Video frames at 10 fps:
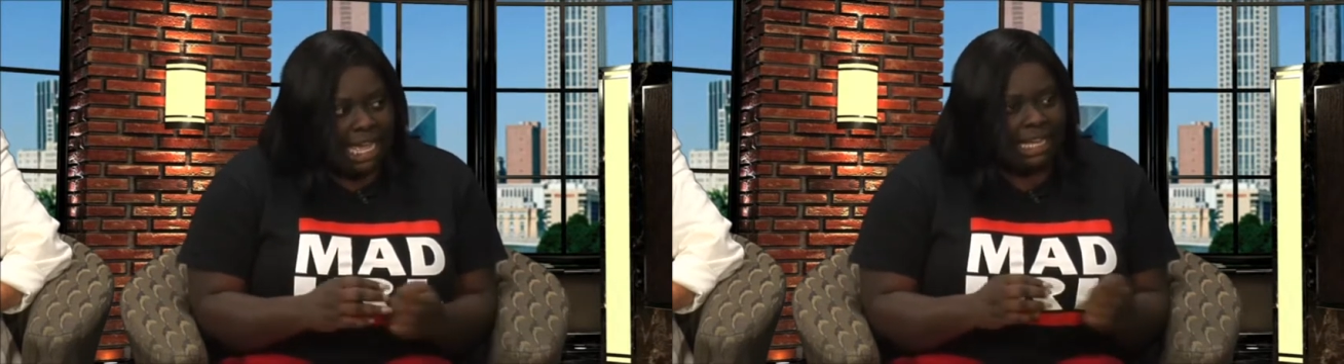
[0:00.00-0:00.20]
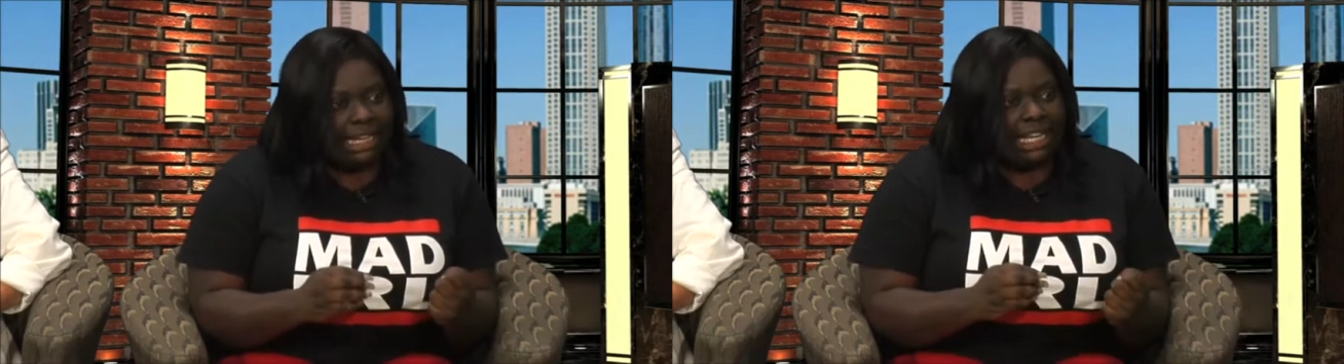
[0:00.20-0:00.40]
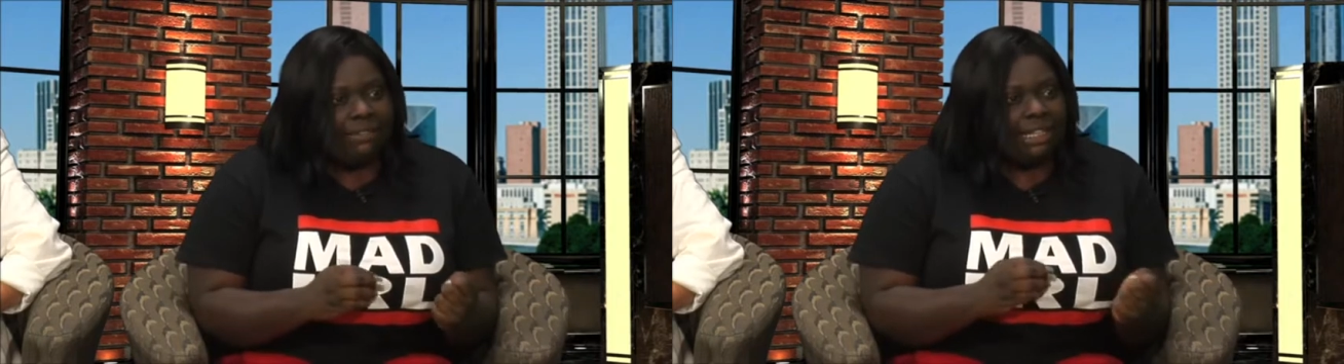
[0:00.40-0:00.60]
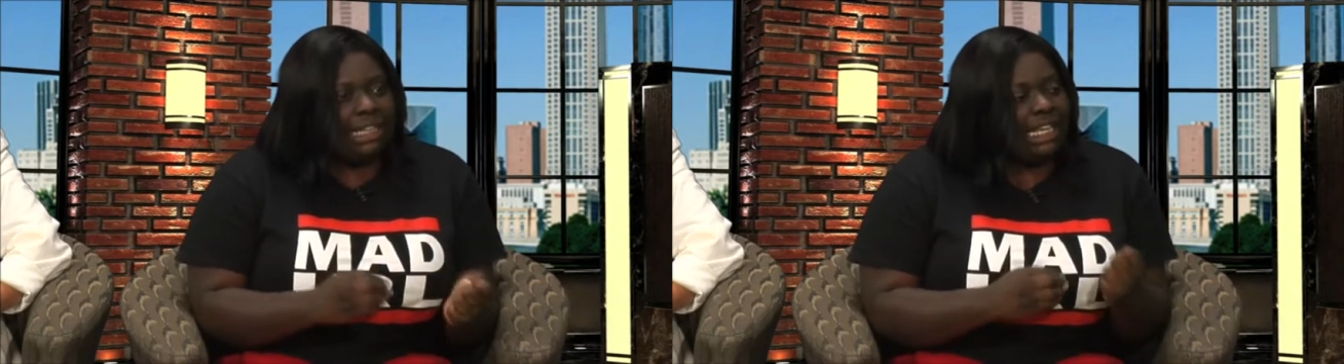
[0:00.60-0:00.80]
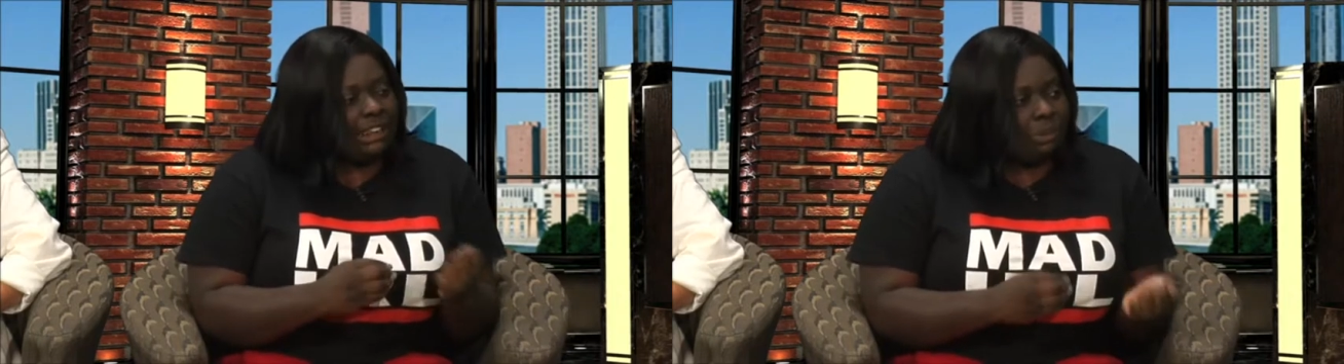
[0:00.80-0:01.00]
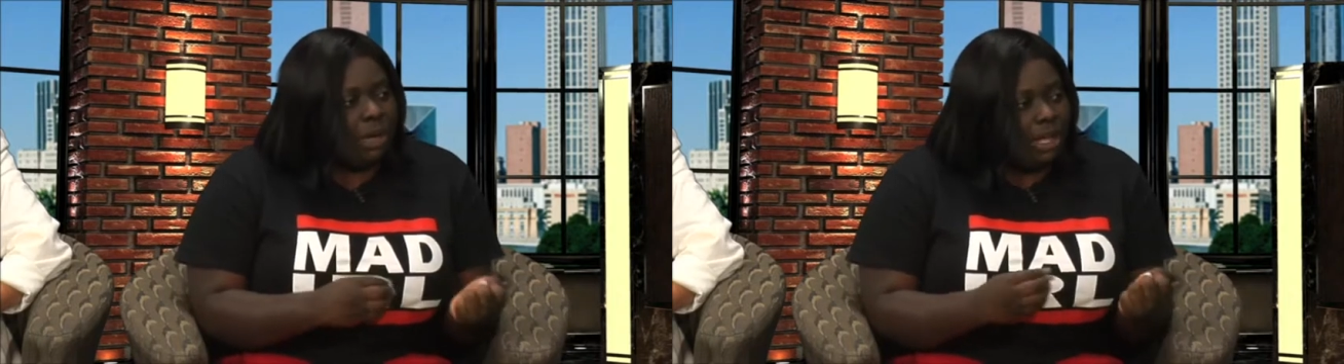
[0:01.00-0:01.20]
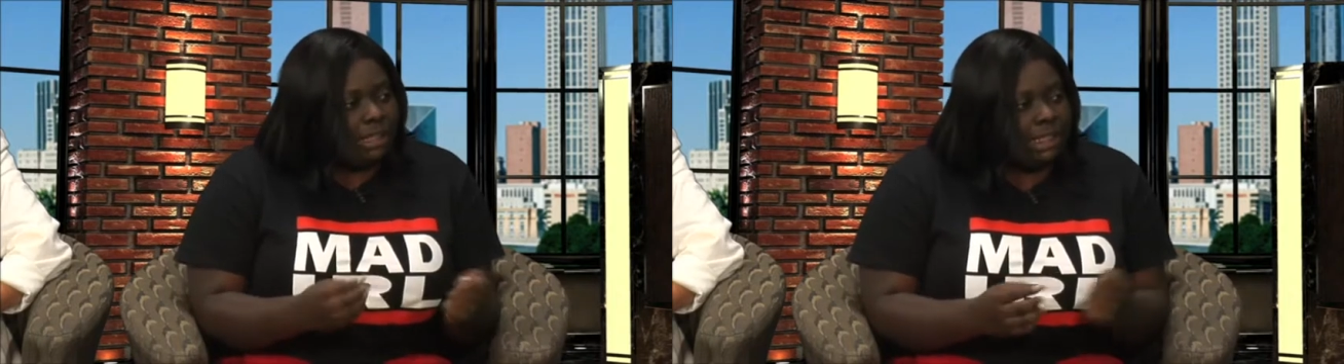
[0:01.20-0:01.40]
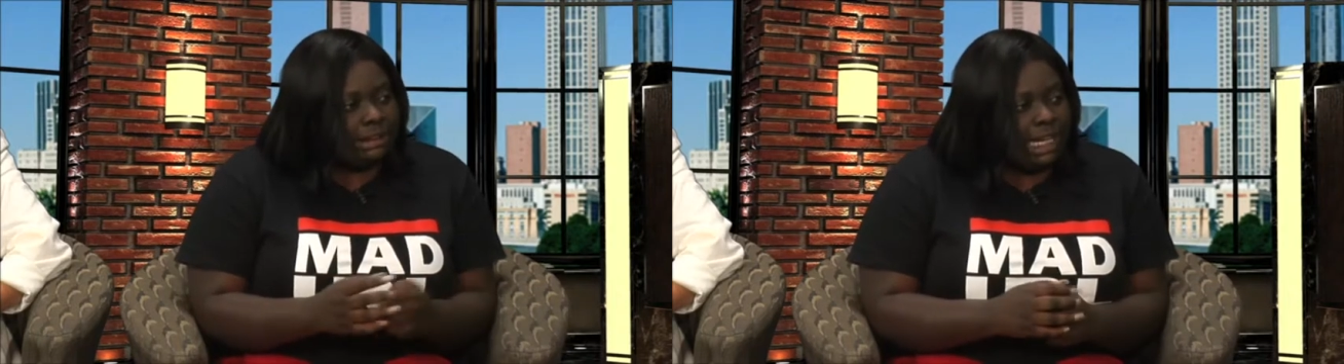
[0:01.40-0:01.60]
And even like small
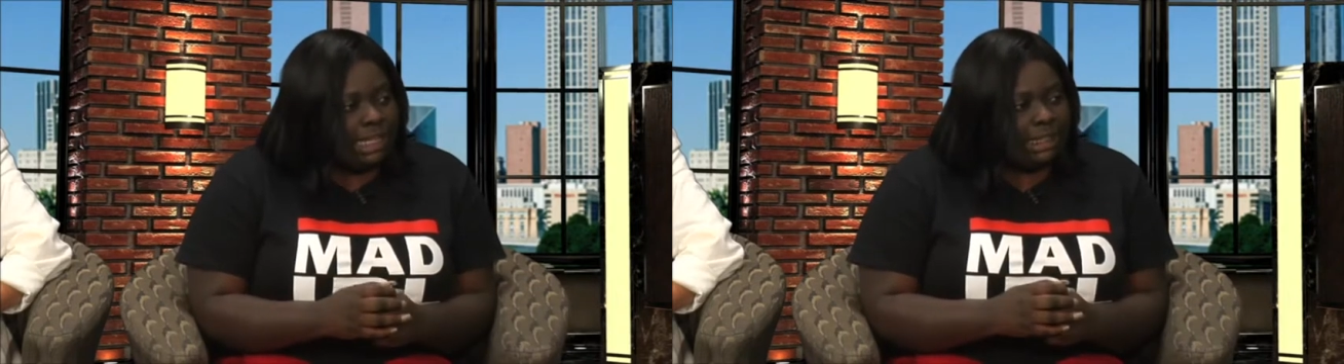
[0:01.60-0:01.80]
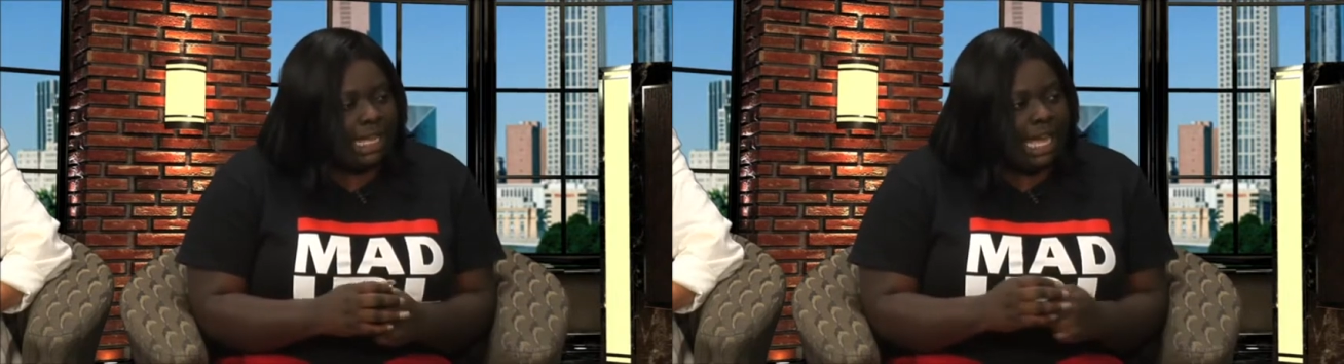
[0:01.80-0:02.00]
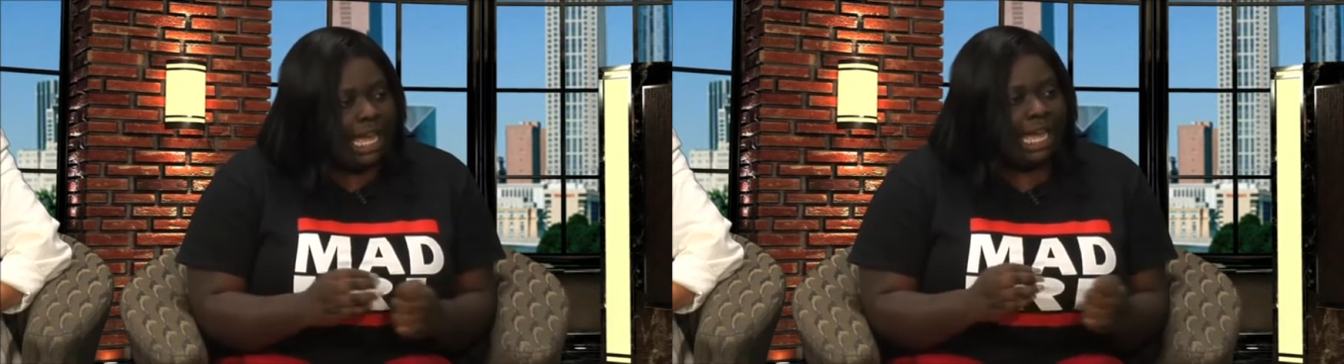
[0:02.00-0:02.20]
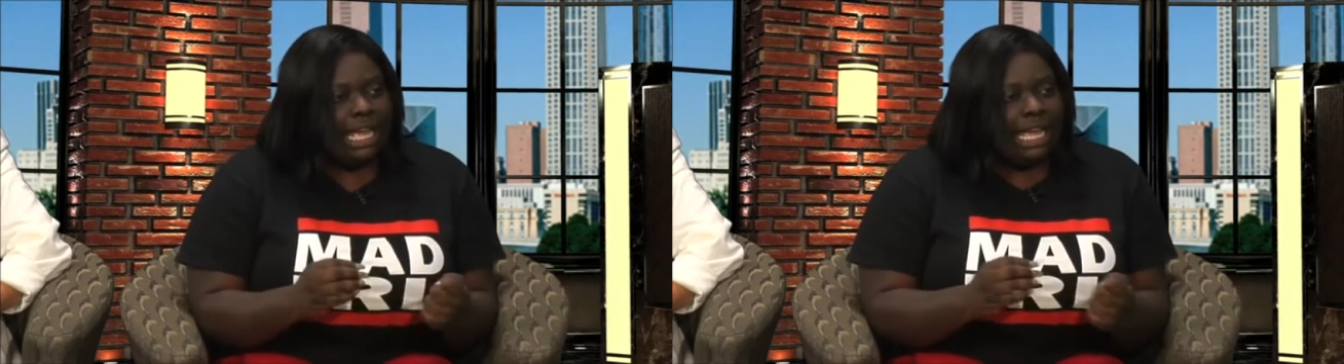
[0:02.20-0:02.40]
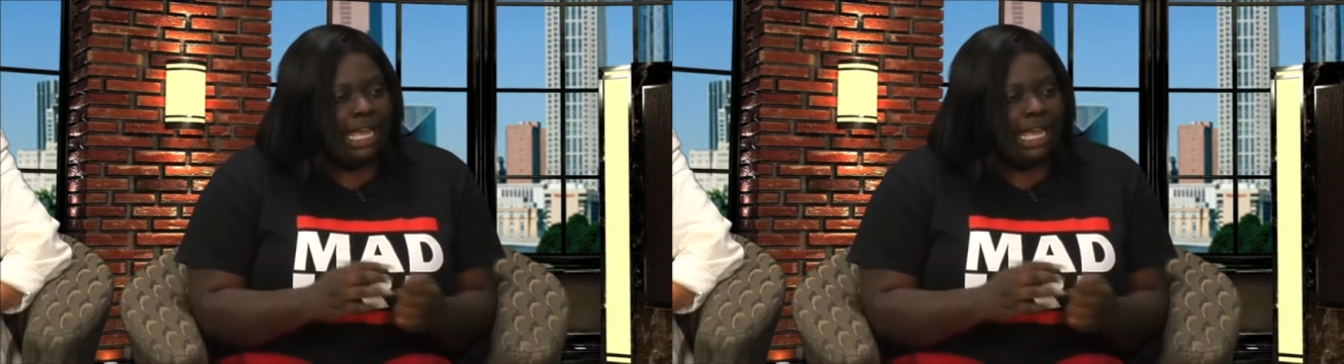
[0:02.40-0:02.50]
things like that,